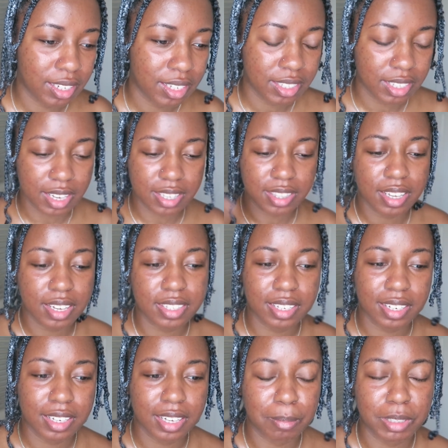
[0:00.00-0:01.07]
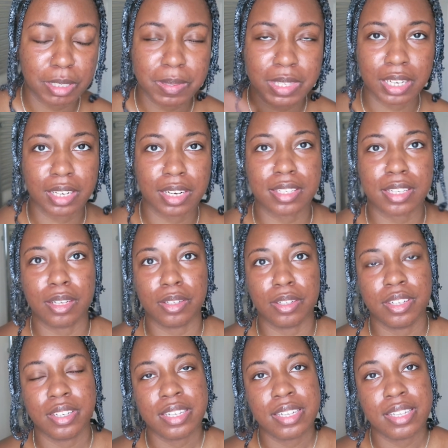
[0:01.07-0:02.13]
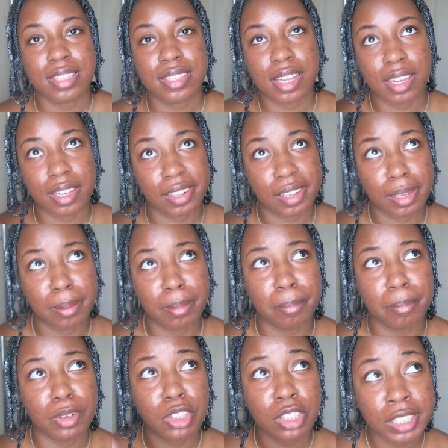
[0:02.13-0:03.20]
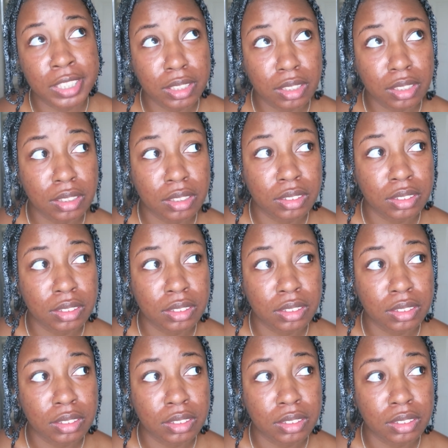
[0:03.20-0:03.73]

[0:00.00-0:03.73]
Today's Thursday, I'm gonna be taking this out Saturday morning,